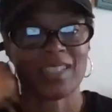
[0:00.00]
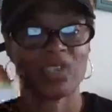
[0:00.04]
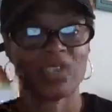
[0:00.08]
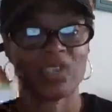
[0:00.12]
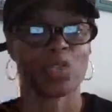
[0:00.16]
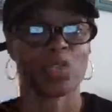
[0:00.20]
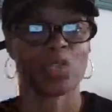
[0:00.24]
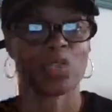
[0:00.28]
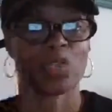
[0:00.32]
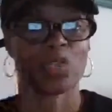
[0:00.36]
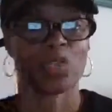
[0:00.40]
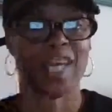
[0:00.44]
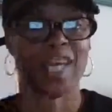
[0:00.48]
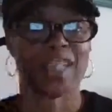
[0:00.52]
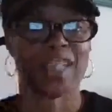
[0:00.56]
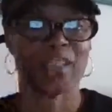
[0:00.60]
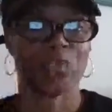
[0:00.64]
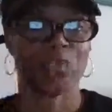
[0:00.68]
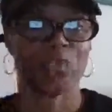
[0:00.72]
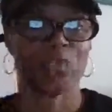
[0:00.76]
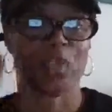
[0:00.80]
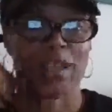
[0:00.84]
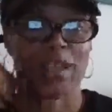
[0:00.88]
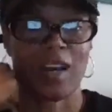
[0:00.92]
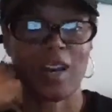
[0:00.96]
So that's
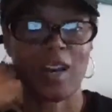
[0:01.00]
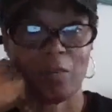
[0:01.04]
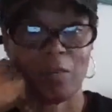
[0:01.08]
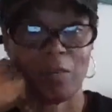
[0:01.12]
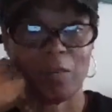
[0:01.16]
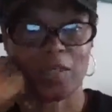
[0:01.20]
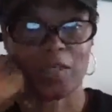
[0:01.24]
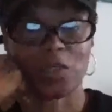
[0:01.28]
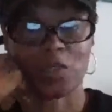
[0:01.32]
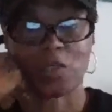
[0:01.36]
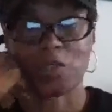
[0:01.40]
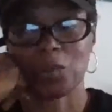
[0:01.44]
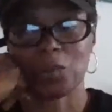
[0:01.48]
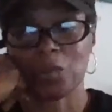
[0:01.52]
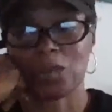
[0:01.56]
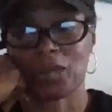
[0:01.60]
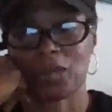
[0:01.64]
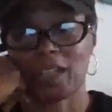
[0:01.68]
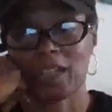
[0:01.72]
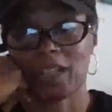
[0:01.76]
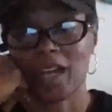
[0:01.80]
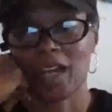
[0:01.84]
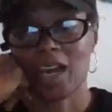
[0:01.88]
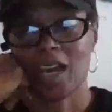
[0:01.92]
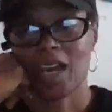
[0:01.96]
what I'll be
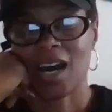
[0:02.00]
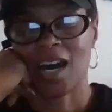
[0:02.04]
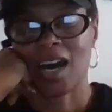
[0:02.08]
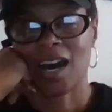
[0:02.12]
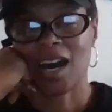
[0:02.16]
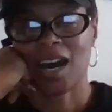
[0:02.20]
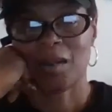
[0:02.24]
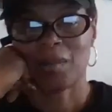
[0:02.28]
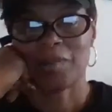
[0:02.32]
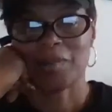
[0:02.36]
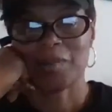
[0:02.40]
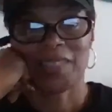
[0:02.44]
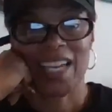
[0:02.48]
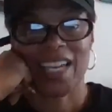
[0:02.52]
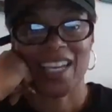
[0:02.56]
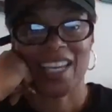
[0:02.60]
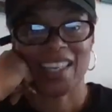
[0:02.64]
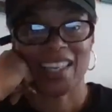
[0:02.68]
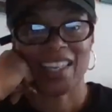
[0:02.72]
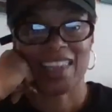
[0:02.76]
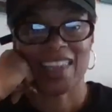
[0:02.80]
doing. I'm taking